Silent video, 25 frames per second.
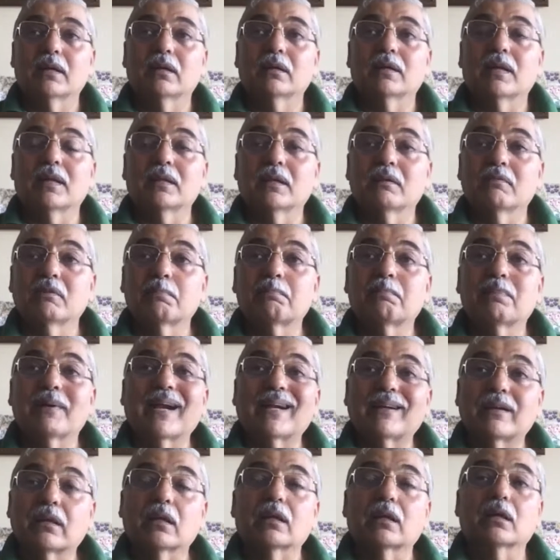Then there were
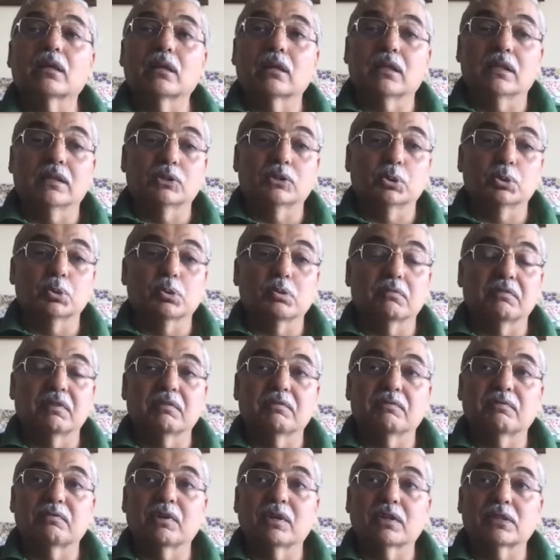practical issues. So we,
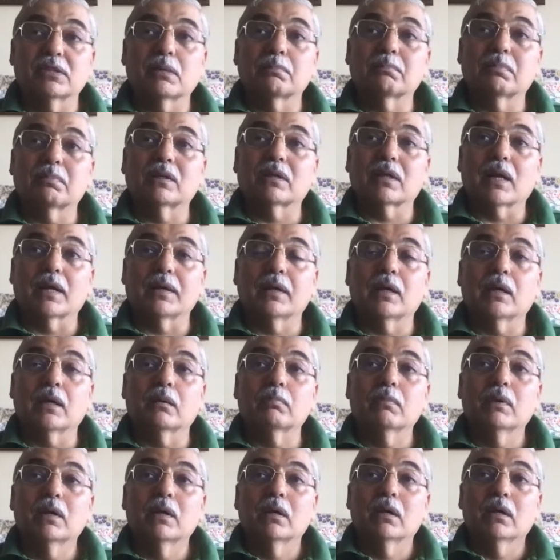for example, tied
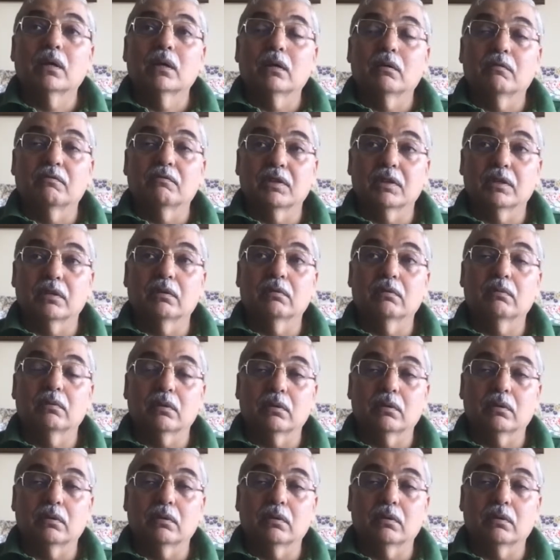up with